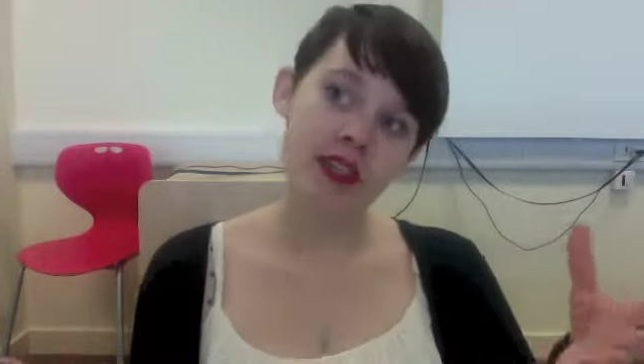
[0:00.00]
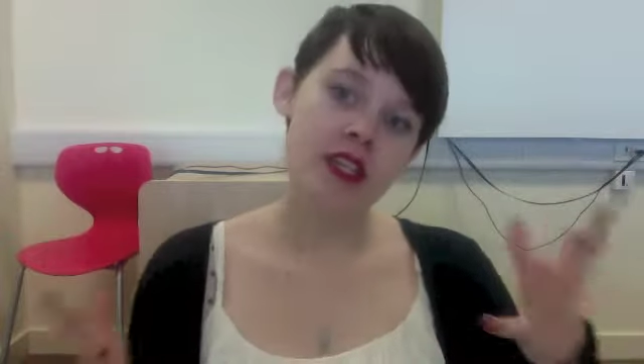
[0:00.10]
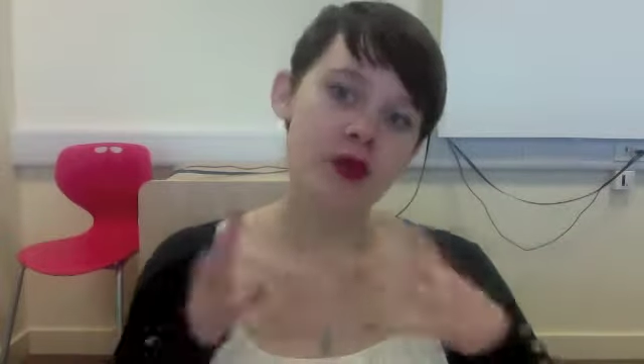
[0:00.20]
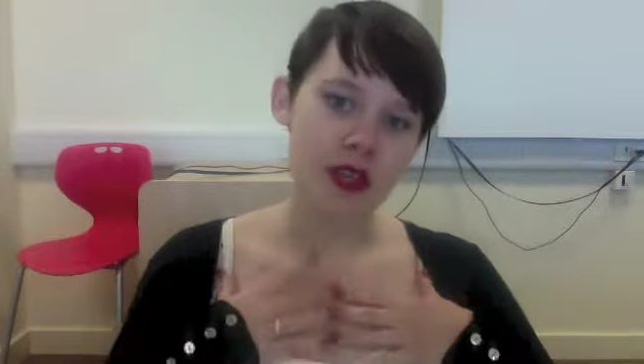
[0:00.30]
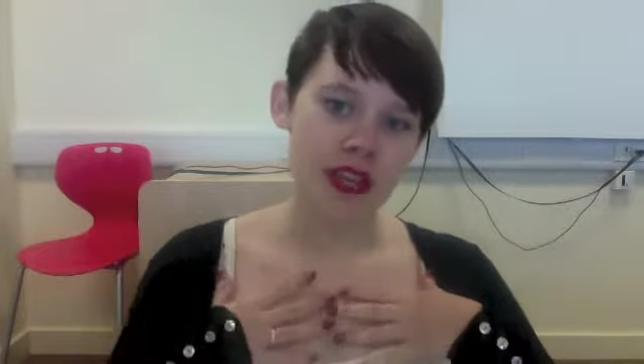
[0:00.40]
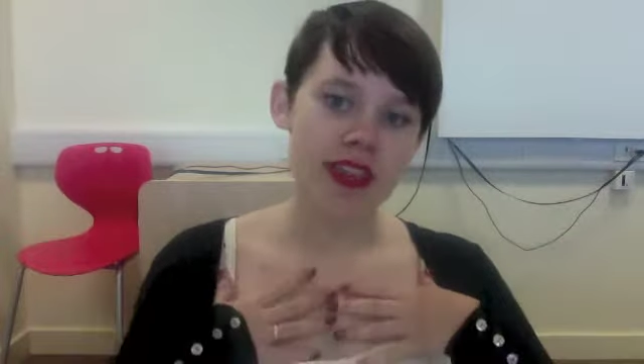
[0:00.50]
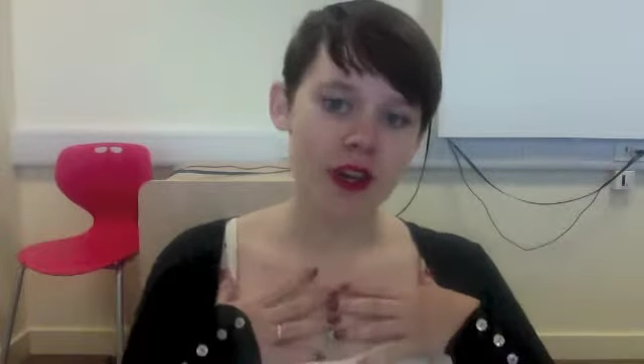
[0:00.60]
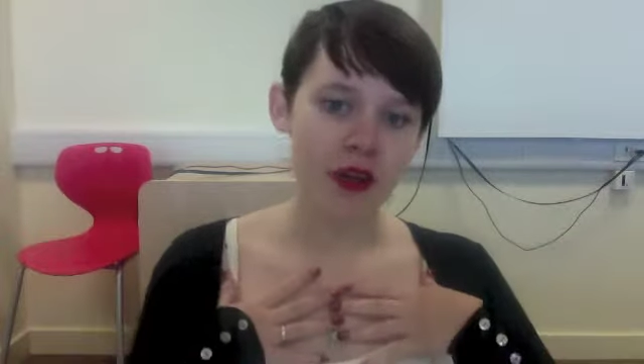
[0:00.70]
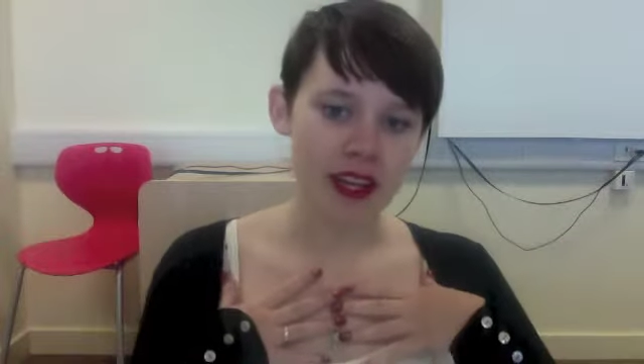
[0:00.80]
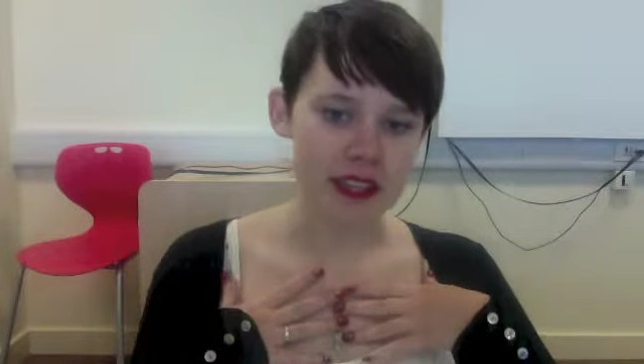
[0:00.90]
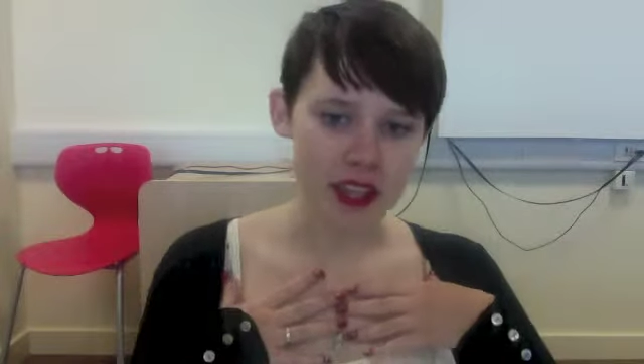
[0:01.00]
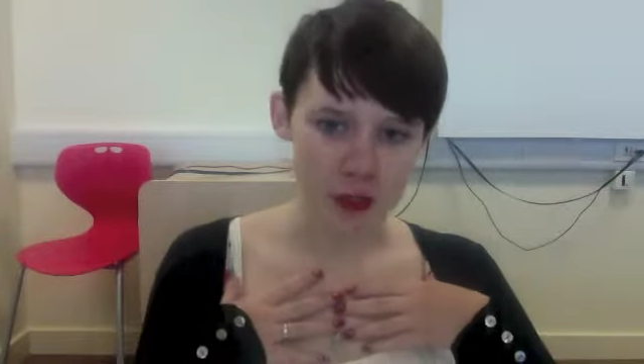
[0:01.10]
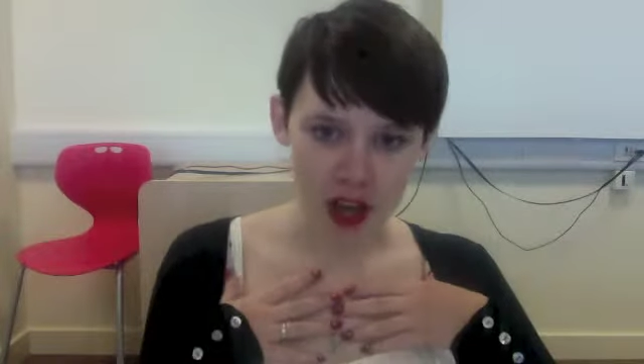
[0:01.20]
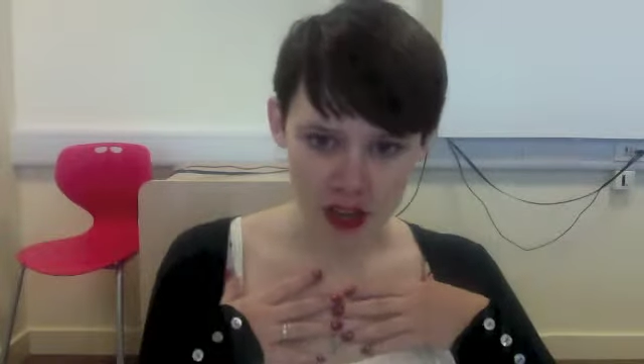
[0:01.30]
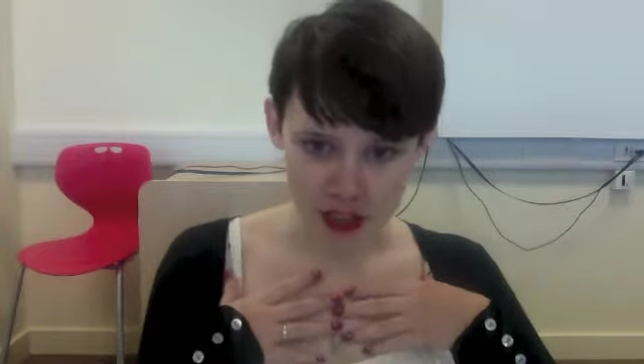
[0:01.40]
So again, that creates another
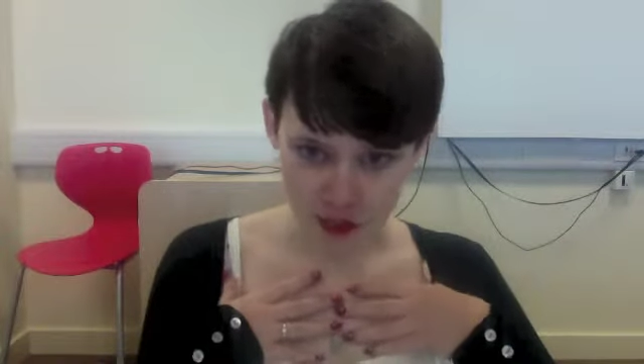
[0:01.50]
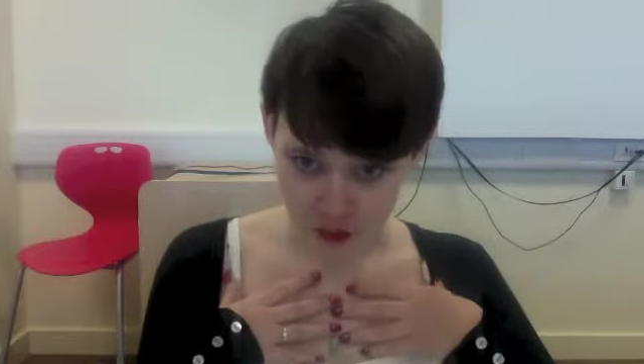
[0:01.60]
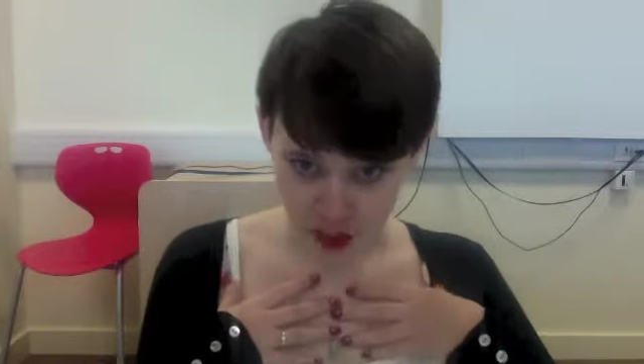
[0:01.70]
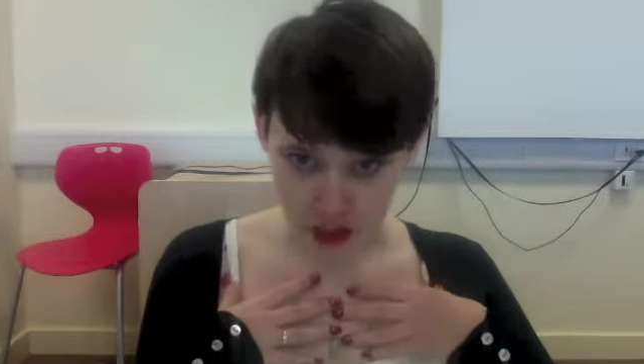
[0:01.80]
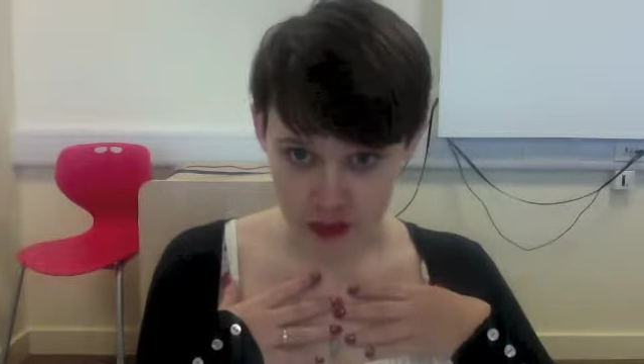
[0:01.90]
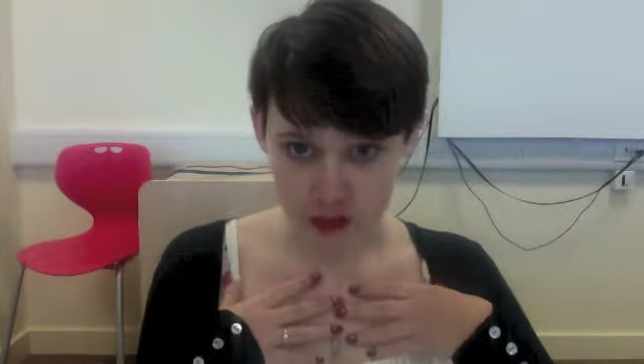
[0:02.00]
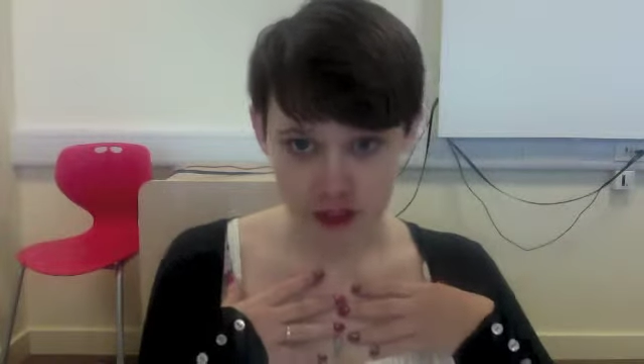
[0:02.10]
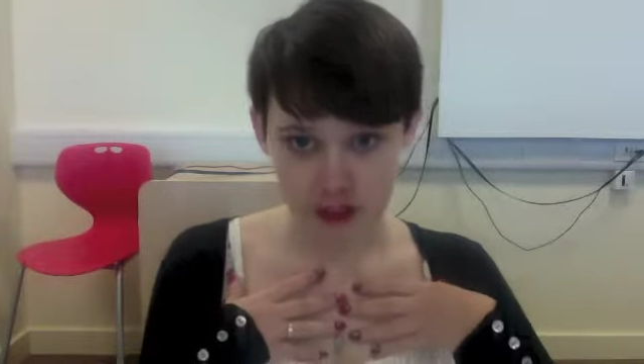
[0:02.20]
personal feel